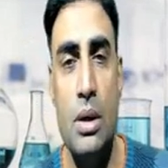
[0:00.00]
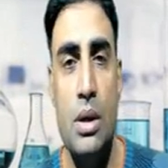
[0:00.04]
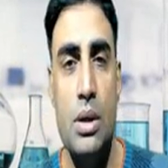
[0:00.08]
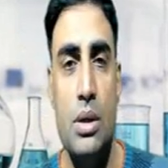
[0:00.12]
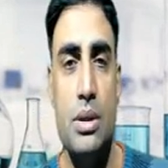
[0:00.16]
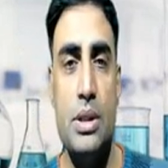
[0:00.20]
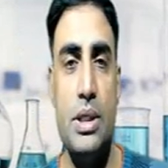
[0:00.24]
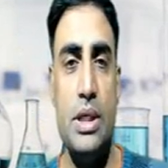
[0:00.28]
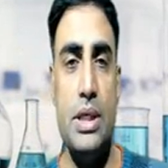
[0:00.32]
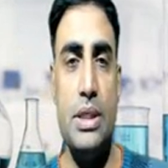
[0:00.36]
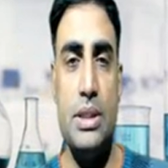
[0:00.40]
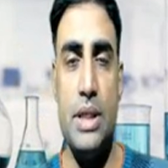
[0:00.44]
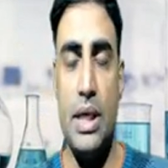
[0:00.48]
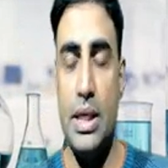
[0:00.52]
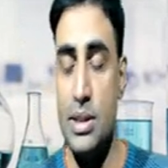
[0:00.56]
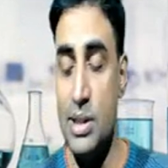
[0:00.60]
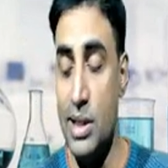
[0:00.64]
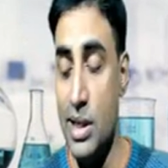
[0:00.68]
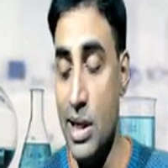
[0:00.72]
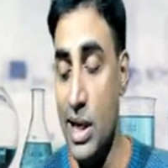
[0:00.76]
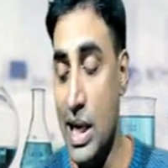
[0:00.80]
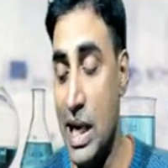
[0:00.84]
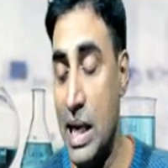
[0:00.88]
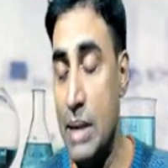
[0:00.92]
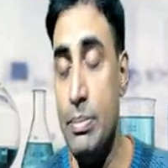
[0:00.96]
These are the
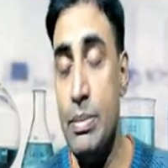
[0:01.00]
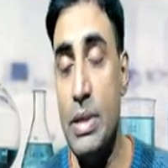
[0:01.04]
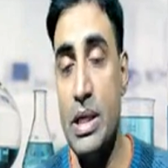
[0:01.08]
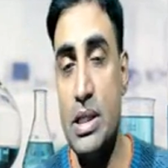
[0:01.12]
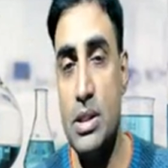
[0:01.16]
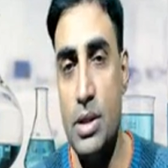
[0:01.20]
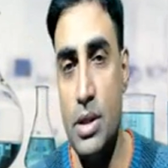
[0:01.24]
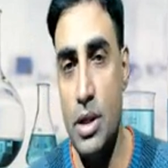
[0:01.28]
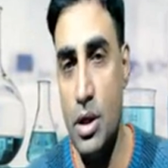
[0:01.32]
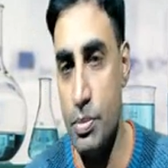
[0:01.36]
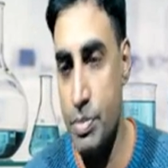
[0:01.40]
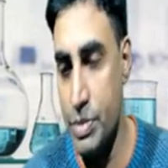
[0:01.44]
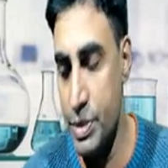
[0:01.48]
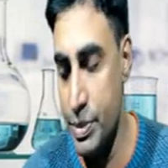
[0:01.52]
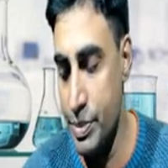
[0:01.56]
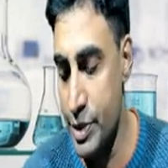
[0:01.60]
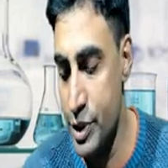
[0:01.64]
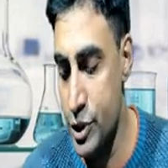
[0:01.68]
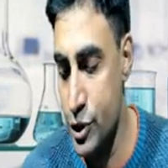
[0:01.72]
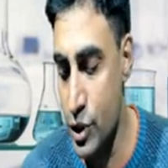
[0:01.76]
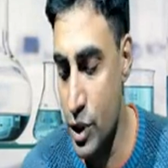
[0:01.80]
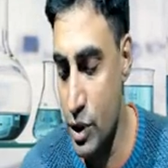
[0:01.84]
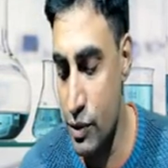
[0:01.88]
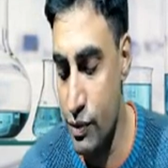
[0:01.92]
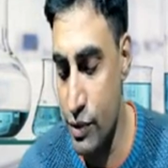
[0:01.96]
lab method of
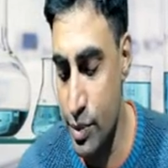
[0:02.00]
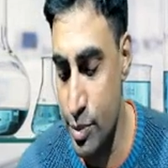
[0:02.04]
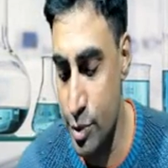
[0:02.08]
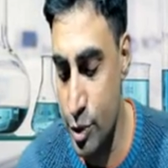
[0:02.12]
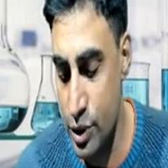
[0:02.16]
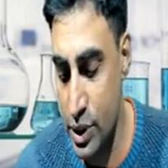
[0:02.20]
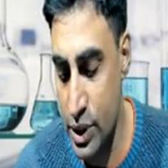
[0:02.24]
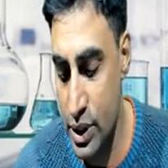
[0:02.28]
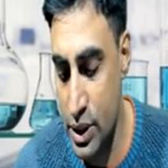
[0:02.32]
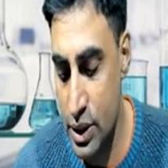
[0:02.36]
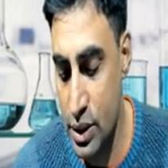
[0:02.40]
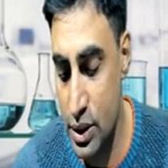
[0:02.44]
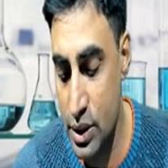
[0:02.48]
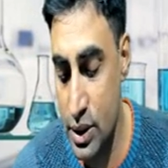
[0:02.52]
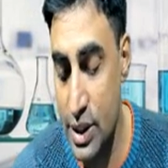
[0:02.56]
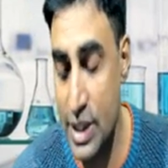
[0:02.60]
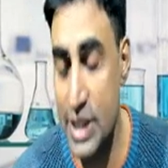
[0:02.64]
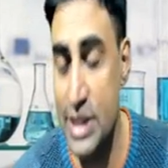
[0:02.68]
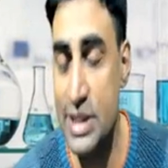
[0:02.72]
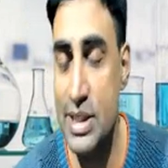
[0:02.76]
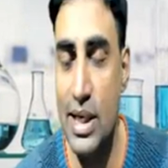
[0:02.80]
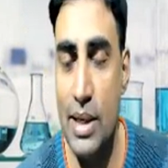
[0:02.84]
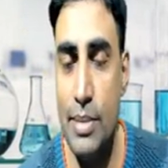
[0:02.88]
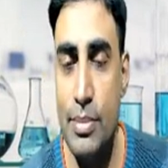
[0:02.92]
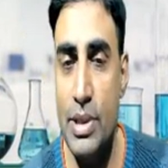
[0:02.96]
preparation of ammonia.
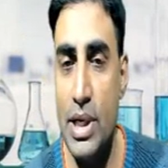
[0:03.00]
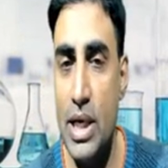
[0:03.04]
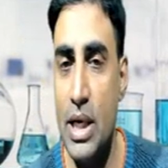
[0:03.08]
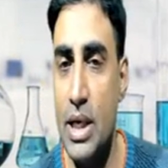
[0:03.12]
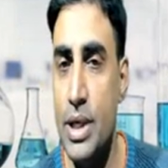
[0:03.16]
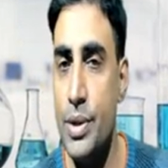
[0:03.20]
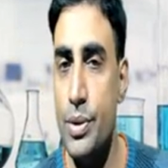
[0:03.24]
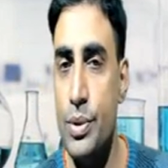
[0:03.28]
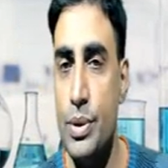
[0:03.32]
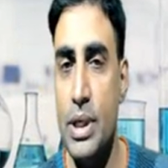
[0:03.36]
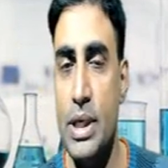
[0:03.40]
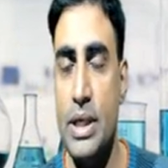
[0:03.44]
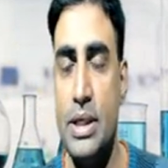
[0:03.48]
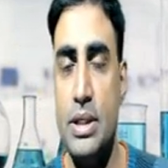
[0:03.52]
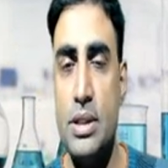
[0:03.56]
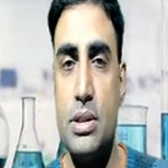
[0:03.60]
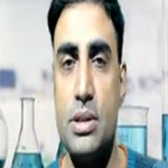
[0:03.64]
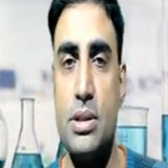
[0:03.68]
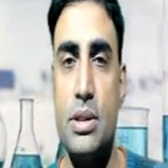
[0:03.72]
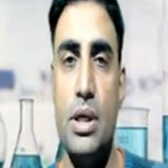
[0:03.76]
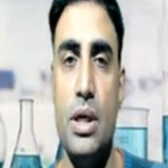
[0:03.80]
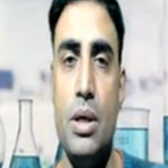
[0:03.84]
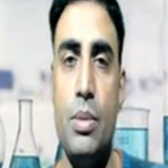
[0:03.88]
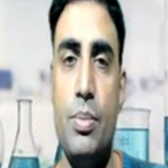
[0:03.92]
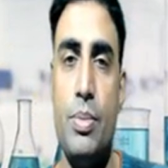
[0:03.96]
Next I am telling you the
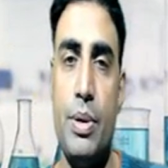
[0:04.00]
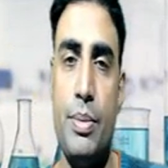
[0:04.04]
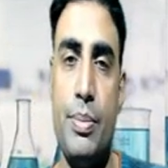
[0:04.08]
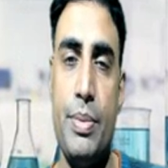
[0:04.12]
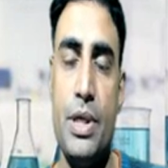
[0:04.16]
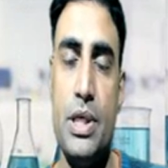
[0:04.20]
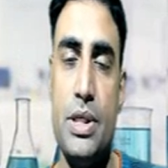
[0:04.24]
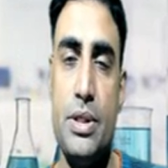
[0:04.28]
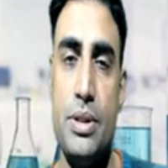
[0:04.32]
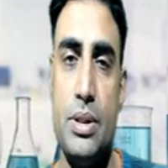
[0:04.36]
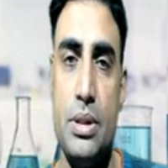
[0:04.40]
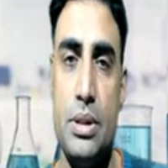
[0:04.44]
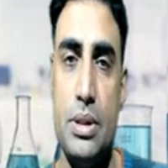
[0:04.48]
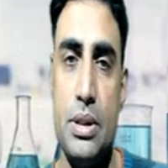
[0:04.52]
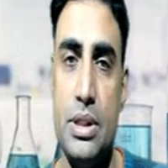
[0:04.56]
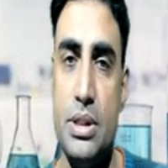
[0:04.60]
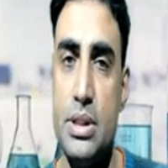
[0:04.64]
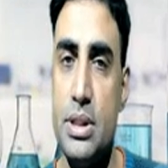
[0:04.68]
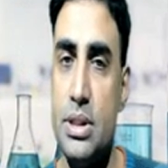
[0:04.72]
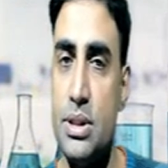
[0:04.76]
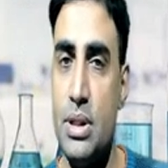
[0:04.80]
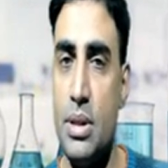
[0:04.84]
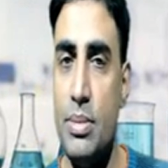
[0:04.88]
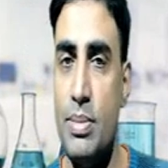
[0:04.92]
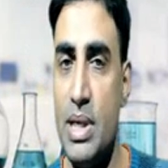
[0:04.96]
industrial preparation. This
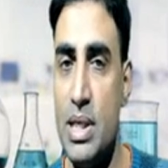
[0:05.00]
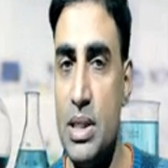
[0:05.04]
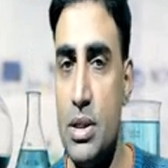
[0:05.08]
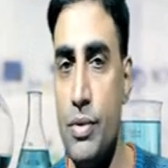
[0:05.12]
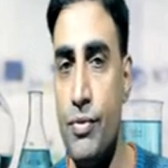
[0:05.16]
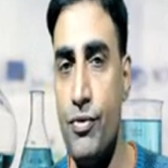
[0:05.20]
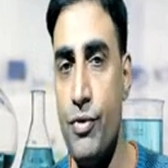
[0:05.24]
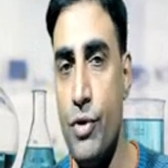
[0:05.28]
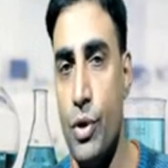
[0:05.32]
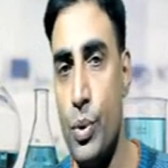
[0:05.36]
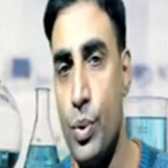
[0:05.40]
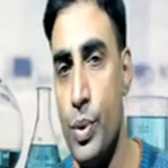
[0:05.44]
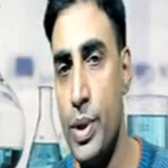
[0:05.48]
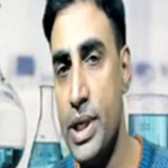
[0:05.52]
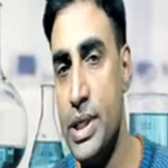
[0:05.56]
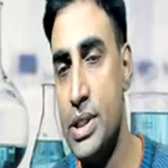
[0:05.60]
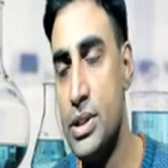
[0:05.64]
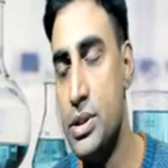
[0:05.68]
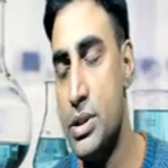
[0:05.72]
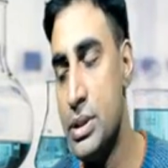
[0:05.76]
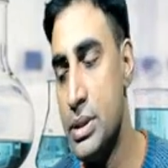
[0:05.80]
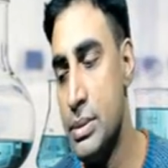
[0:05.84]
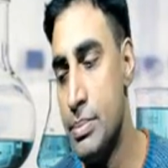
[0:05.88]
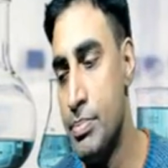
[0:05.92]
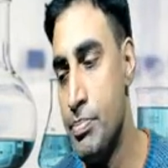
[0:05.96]
is the method for
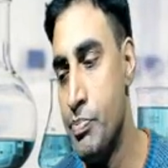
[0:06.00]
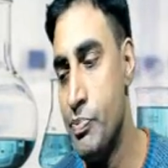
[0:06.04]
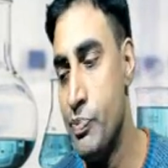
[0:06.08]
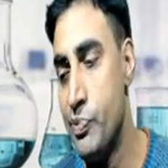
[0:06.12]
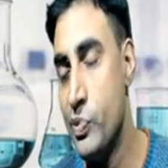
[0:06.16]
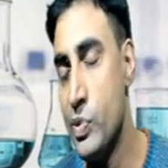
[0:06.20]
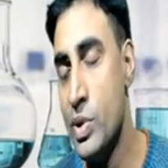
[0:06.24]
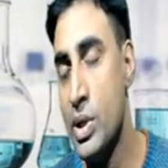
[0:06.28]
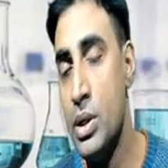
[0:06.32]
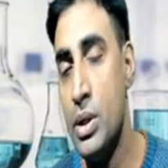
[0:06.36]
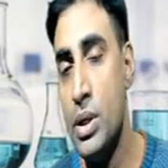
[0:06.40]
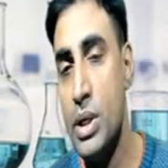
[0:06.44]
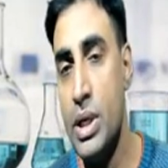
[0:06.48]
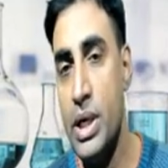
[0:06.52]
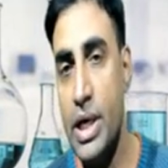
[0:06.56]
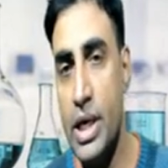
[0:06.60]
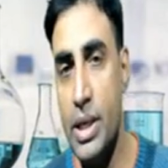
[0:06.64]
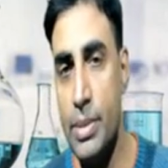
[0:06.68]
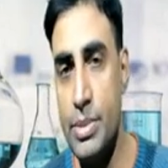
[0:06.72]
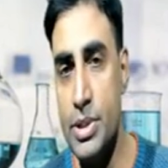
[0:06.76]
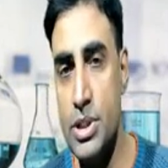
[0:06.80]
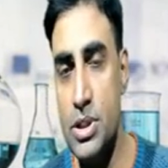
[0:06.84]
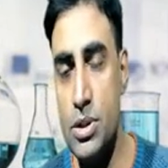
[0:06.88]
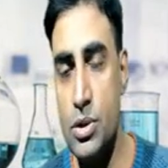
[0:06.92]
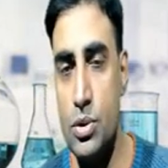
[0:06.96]
which
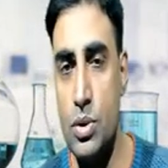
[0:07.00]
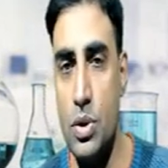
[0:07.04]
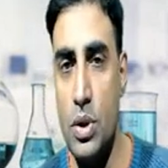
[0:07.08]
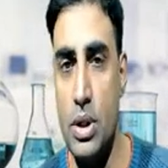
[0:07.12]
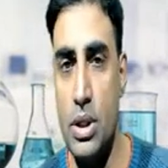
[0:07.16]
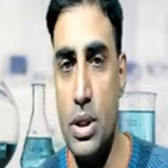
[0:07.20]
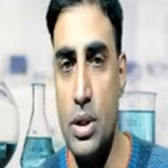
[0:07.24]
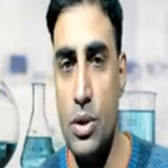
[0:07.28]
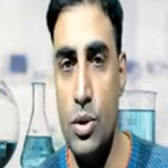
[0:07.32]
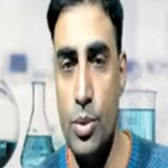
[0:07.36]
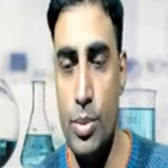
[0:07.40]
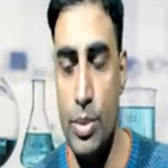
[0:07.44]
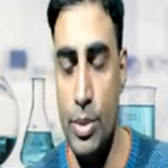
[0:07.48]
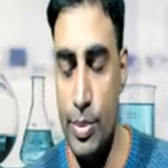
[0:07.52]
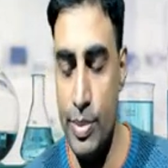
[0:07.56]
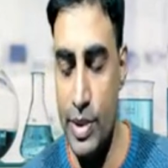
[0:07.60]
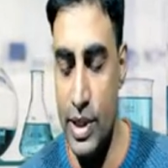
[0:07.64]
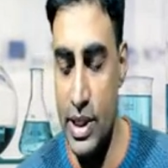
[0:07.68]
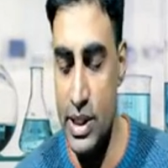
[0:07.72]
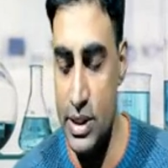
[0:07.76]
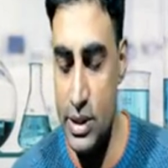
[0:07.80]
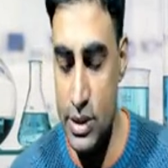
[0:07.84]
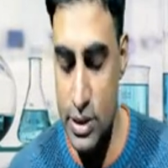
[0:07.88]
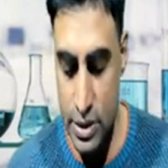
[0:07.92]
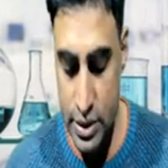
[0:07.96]
Haber's got a Nobel
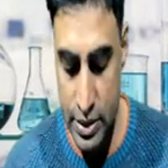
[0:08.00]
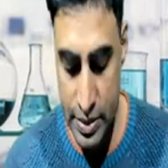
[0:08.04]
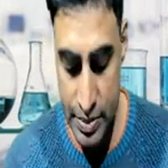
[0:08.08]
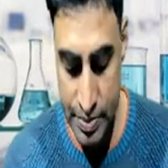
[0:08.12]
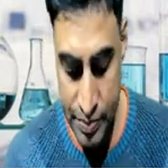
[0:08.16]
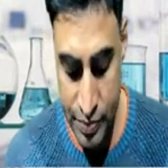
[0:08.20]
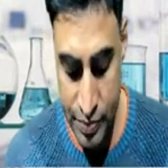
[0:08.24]
Prize.